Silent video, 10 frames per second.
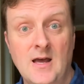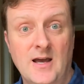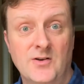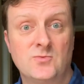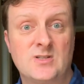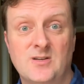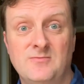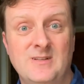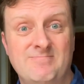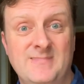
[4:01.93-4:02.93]
And also,
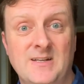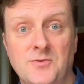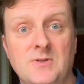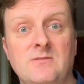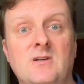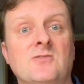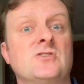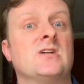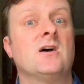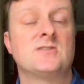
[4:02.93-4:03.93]
you, you know, you can't
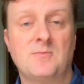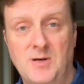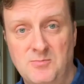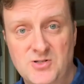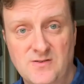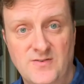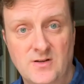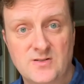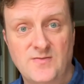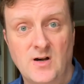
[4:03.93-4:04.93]
just ask the publisher for
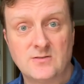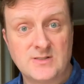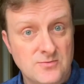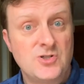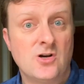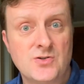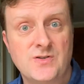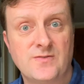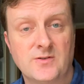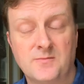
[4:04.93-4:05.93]
those files, they'll charge you
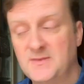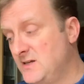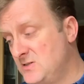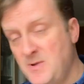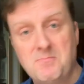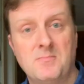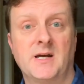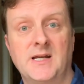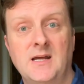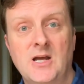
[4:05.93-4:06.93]
for them. They spent
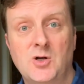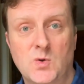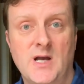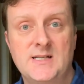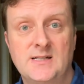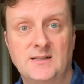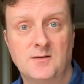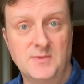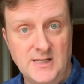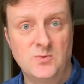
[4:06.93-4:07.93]
money creating them
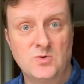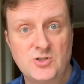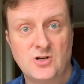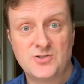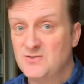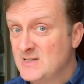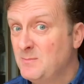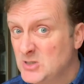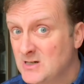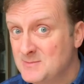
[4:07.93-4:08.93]
and they will charge you.
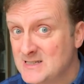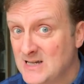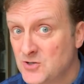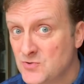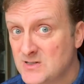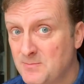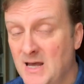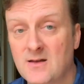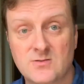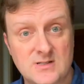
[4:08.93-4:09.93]
Sometimes it's hundreds of
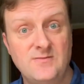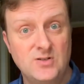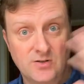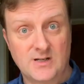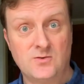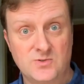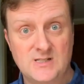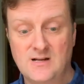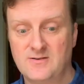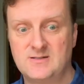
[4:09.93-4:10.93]
pounds, and if you've got a whole
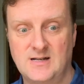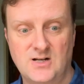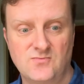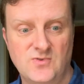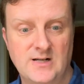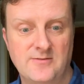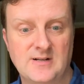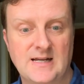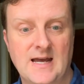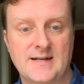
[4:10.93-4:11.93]
series, that can really,
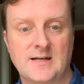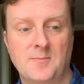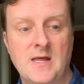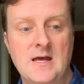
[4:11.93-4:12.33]
really add up.